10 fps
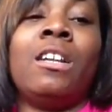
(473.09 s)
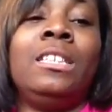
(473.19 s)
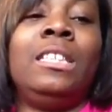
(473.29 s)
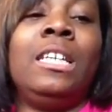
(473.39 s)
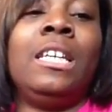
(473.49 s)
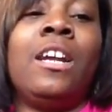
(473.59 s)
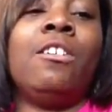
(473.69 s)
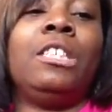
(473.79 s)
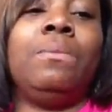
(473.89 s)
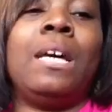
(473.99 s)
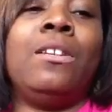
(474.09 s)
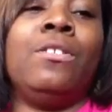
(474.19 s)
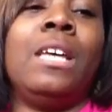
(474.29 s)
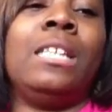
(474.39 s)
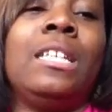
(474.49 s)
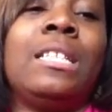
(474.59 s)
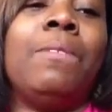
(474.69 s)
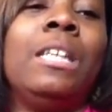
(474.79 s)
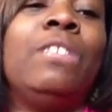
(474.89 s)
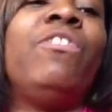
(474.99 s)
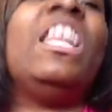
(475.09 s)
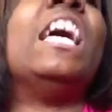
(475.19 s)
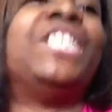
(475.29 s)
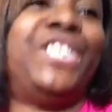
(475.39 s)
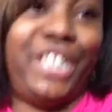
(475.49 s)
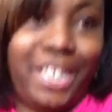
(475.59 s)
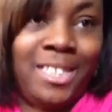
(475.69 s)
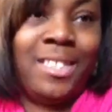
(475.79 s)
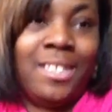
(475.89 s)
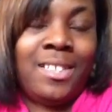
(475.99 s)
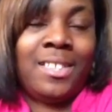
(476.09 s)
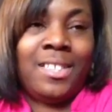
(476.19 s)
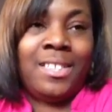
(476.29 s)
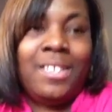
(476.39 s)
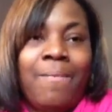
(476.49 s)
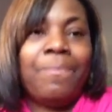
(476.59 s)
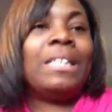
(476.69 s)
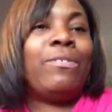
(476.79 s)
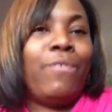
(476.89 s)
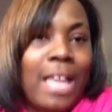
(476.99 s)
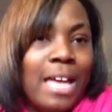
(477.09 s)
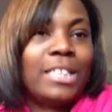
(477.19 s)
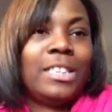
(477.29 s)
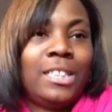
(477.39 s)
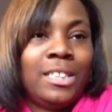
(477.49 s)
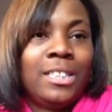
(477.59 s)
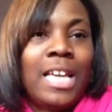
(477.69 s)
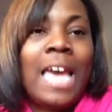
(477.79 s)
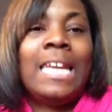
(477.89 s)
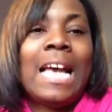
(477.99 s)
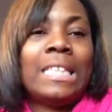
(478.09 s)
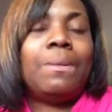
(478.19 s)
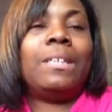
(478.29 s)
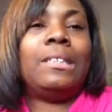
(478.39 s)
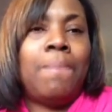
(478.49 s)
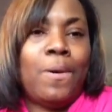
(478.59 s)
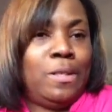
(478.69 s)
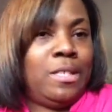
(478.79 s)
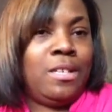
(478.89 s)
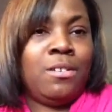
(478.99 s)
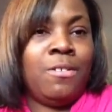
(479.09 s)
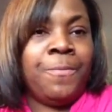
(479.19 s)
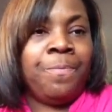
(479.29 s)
But see, it hurts when I do this because it's flesh. It's flesh. And that's what it's supposed to do.